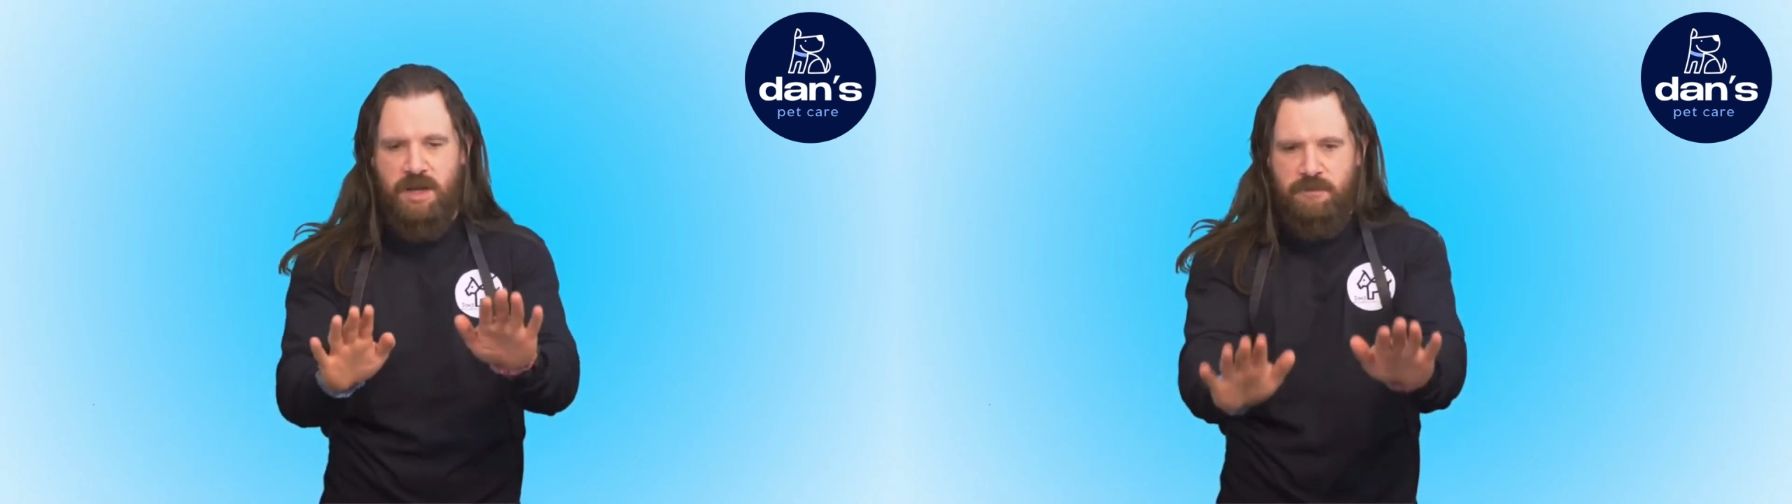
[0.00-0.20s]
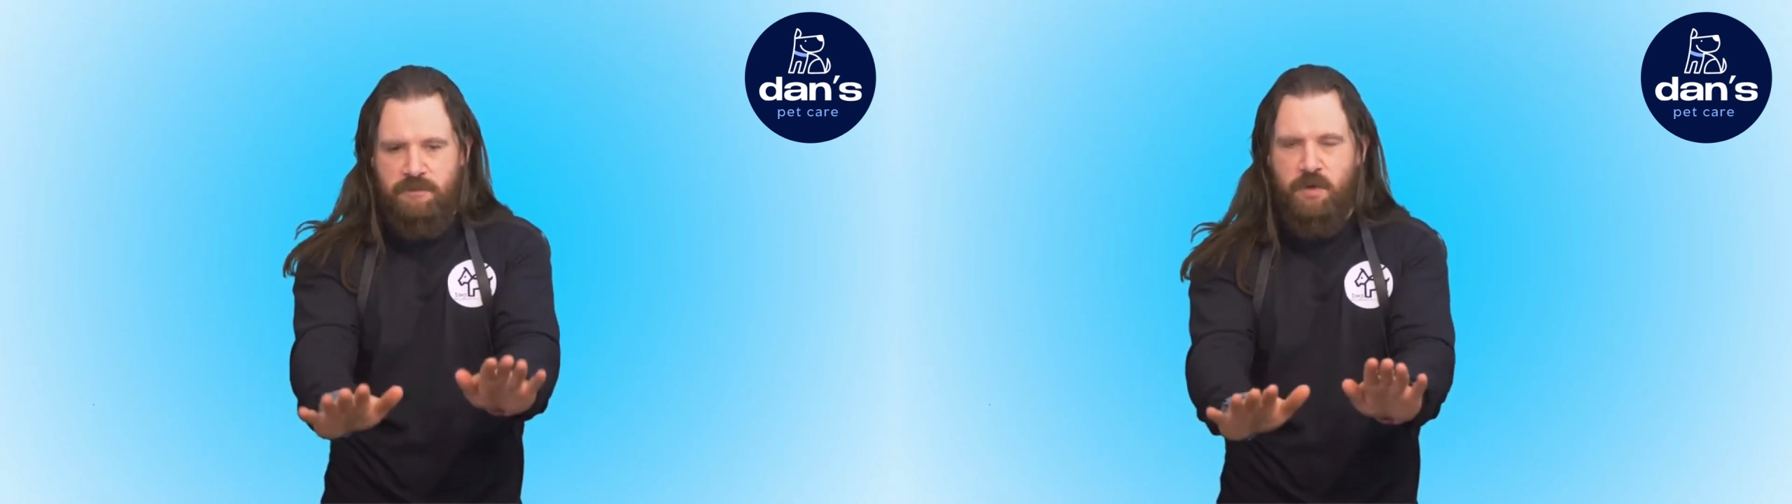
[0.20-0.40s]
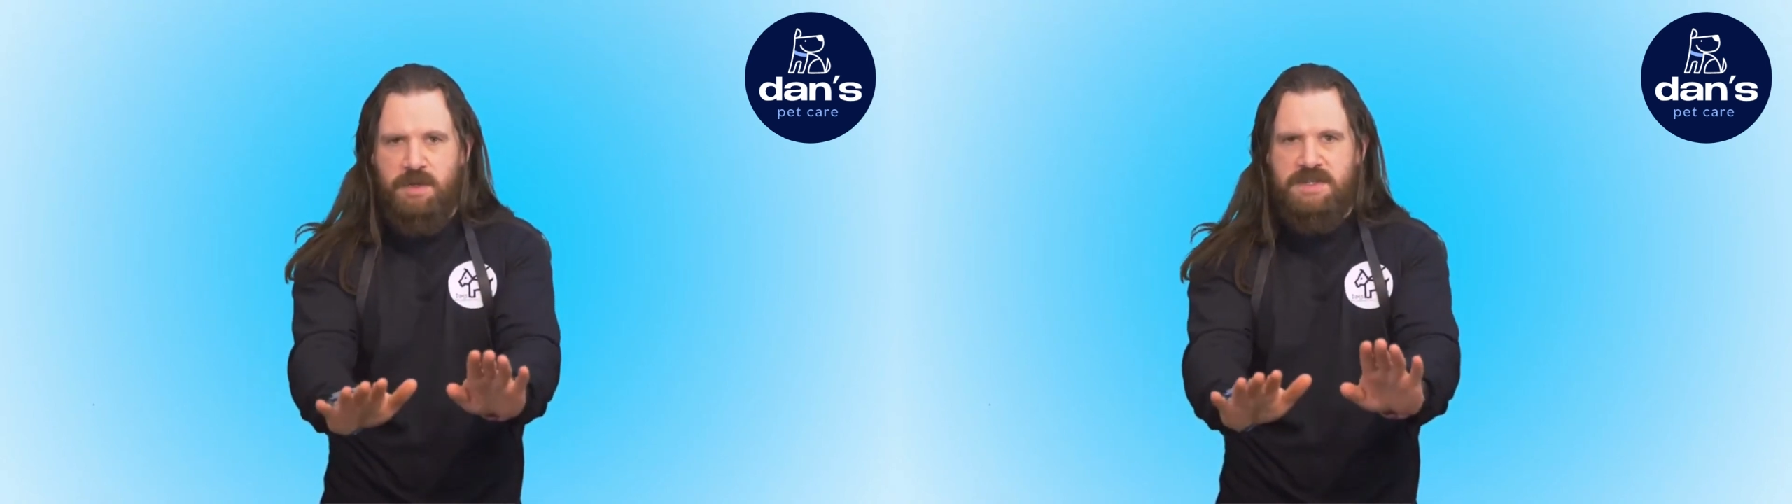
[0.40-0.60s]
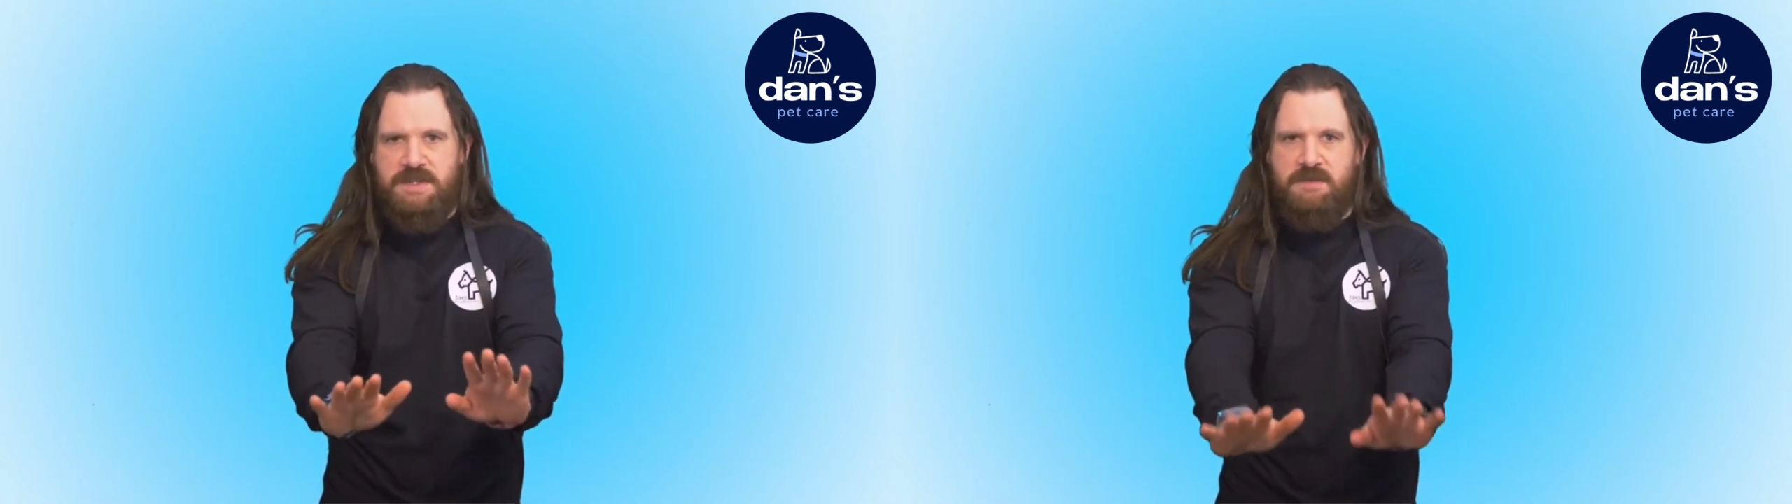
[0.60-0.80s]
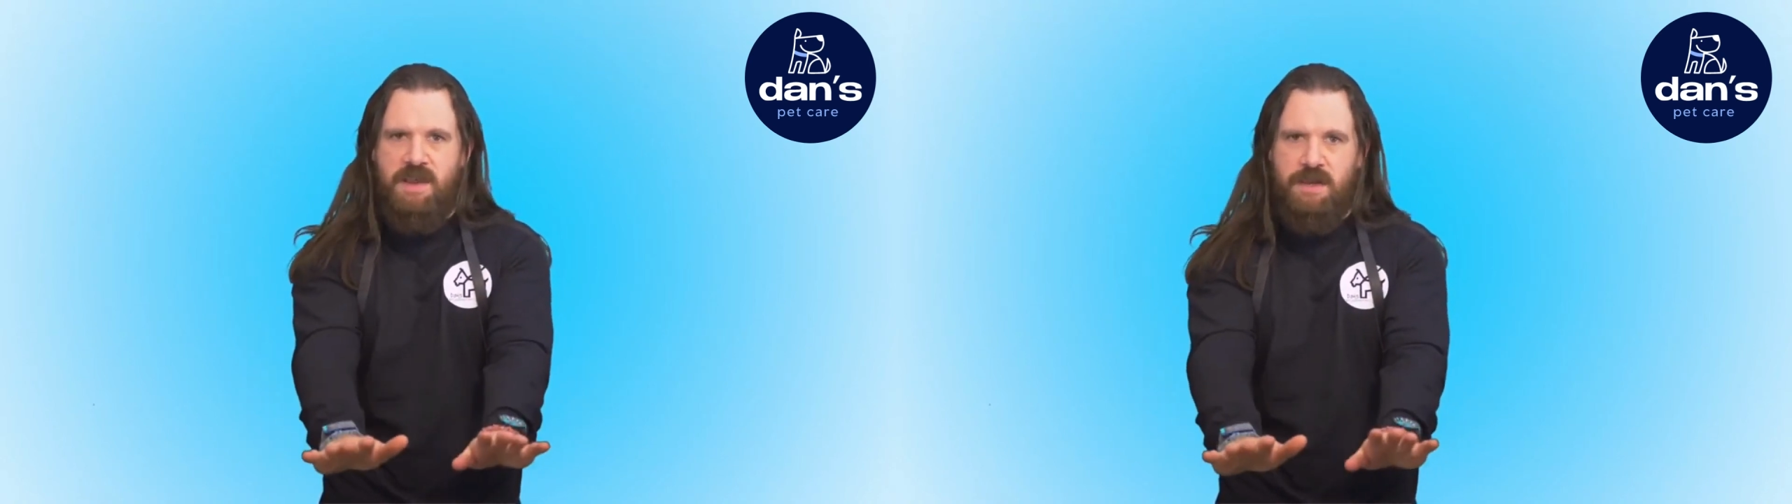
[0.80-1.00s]
a full
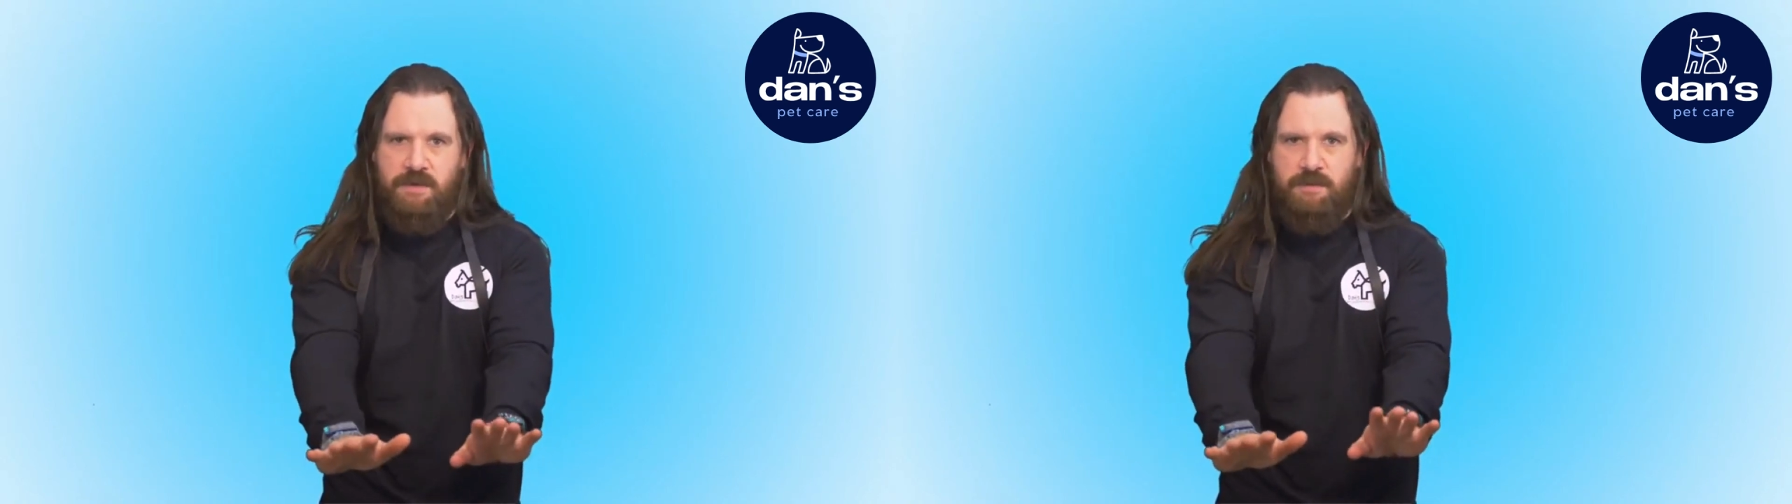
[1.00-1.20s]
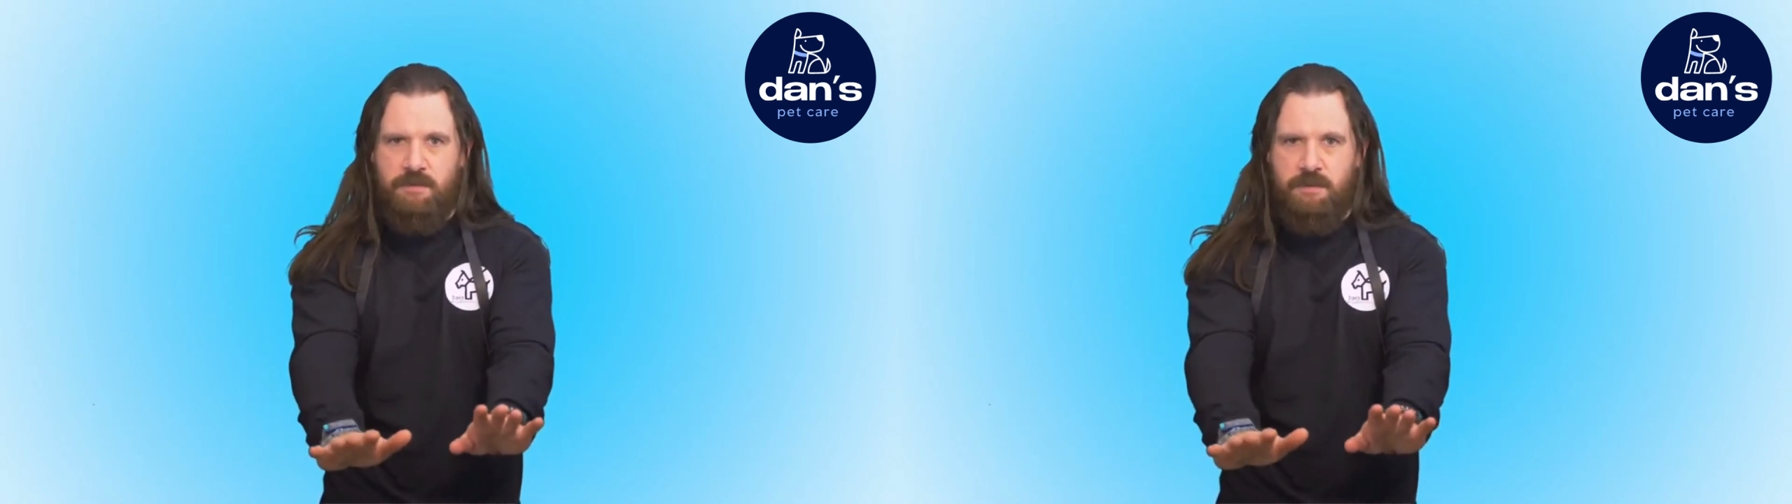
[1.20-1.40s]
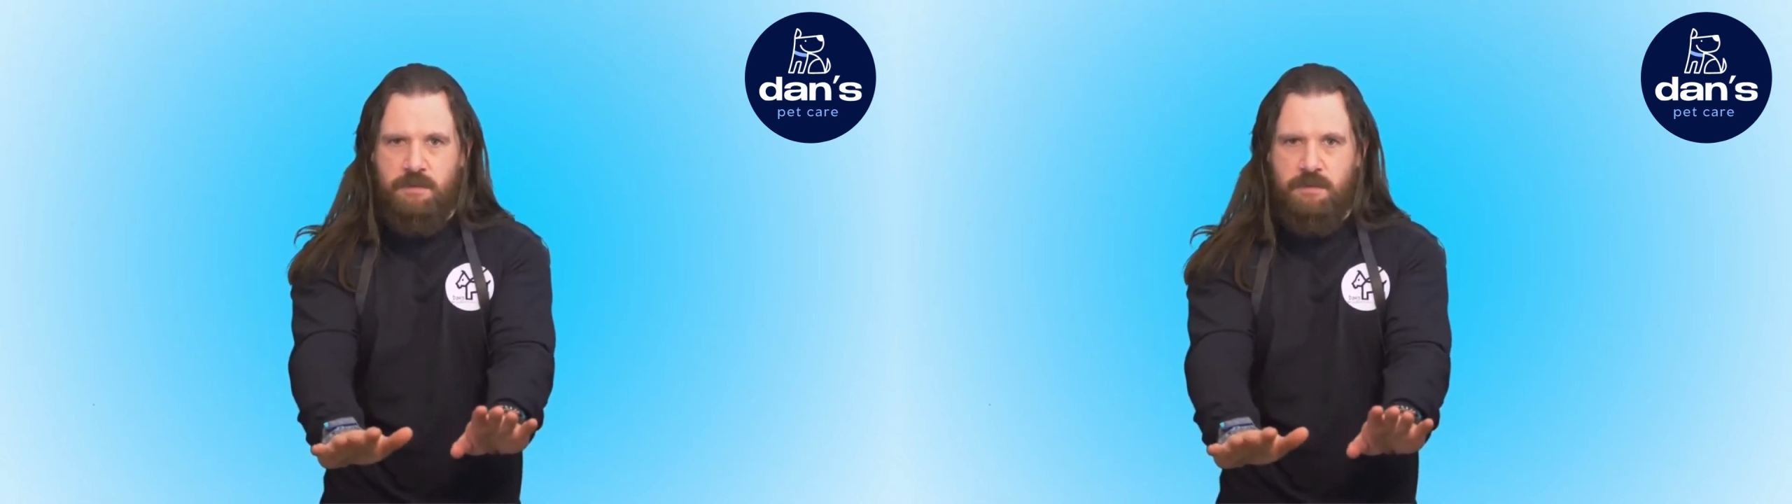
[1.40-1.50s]
sphinx,